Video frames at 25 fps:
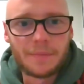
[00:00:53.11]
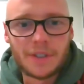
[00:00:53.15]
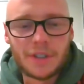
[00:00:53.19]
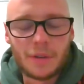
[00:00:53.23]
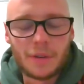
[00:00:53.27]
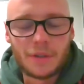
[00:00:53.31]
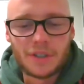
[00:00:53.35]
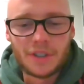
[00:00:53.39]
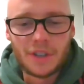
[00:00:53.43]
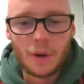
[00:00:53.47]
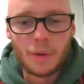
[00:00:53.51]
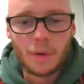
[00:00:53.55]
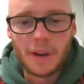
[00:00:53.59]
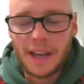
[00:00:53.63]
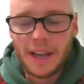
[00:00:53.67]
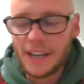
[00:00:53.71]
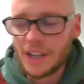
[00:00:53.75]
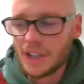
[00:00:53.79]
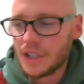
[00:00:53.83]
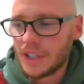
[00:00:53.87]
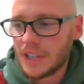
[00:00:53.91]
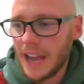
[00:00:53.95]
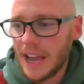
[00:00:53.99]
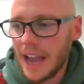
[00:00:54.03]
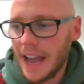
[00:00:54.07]
So Soul
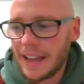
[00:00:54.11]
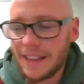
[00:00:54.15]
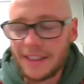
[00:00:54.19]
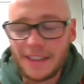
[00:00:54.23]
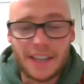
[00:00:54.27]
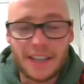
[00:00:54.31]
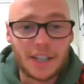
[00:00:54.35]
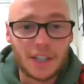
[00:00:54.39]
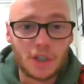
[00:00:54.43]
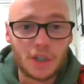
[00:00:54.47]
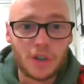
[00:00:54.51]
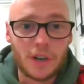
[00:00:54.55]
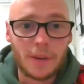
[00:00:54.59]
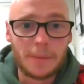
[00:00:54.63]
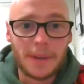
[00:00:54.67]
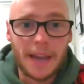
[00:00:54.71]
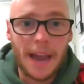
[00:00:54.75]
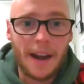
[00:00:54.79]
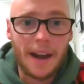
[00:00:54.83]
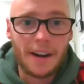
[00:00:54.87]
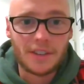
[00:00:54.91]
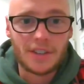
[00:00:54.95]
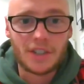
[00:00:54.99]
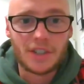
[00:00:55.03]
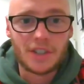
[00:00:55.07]
Edge and the Xtreme
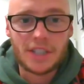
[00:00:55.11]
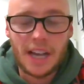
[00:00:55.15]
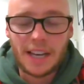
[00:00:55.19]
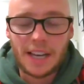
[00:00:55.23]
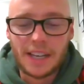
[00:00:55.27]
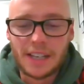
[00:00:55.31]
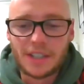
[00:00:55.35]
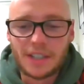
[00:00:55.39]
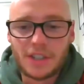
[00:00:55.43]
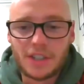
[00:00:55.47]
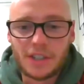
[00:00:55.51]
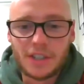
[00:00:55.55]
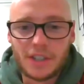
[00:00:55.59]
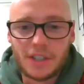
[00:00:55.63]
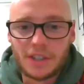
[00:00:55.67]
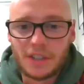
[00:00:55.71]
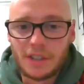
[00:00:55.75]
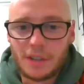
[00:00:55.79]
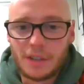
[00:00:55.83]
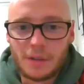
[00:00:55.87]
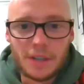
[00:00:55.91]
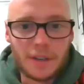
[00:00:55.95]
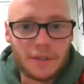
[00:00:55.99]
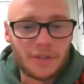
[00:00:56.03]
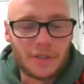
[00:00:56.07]
Character Challenge,
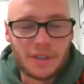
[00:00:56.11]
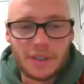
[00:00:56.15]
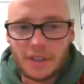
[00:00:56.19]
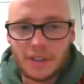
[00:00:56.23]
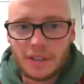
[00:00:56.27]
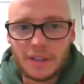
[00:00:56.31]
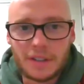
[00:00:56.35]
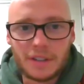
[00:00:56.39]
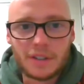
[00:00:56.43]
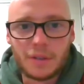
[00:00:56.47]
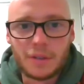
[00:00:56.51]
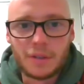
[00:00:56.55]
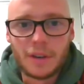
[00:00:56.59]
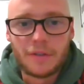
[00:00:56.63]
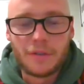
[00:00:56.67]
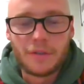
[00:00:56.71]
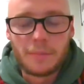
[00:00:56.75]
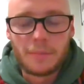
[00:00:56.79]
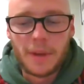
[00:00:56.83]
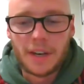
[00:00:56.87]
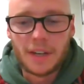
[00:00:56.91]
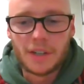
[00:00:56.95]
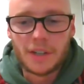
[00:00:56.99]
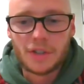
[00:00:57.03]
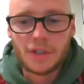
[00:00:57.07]
two different
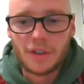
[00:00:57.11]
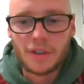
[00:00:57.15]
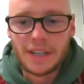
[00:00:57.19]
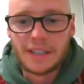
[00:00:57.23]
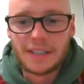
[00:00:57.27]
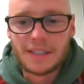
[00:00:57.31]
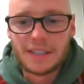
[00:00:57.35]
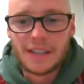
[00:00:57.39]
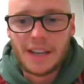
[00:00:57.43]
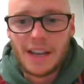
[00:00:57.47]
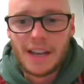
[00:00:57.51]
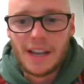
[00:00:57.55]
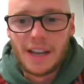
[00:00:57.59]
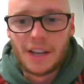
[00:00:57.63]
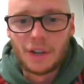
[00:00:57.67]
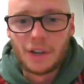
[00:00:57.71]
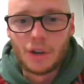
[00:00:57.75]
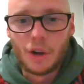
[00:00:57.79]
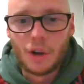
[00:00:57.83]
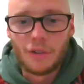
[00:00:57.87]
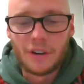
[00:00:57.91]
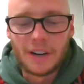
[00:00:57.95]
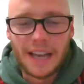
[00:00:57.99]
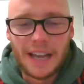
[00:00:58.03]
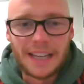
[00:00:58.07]
ministries,
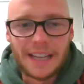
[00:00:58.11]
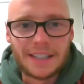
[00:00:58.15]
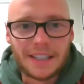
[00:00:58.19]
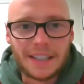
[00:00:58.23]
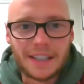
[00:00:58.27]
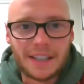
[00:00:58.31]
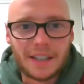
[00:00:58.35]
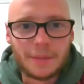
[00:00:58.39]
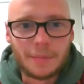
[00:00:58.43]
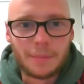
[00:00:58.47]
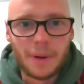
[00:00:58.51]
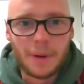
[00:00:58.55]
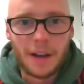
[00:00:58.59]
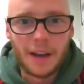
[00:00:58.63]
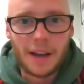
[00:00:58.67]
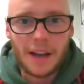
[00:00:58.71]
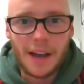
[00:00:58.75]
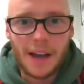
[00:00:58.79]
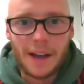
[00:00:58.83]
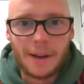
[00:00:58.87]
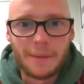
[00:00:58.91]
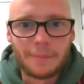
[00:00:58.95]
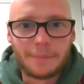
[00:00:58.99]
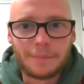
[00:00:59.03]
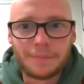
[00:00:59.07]
not related, but
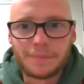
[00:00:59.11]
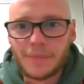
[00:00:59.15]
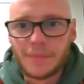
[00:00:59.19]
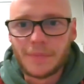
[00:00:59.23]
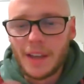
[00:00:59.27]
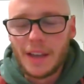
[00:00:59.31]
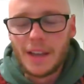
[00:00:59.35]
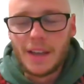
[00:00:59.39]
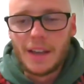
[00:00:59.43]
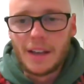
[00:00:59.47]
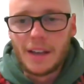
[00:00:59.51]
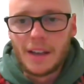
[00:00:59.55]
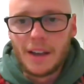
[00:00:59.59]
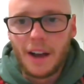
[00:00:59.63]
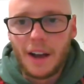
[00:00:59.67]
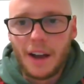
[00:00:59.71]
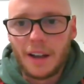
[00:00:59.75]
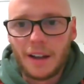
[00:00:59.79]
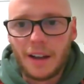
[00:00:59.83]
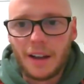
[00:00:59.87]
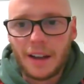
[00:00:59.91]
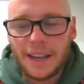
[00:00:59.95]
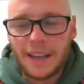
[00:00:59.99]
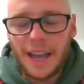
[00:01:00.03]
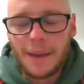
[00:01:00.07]

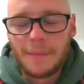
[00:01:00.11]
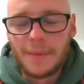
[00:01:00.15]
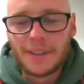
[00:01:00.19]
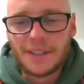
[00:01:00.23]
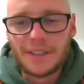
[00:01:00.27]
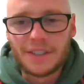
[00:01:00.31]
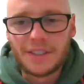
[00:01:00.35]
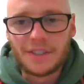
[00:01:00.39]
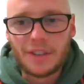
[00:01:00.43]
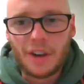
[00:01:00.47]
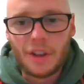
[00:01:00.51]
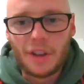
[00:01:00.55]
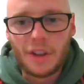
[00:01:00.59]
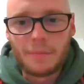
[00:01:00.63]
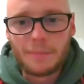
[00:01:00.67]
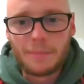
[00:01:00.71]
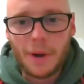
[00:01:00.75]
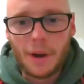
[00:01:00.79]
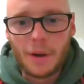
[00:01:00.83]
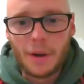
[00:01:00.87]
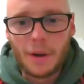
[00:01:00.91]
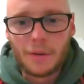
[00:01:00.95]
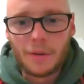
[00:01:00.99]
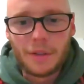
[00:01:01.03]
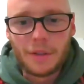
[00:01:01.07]
I came here to start them
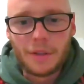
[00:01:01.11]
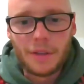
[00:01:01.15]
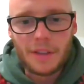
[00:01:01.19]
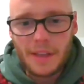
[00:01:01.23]
both.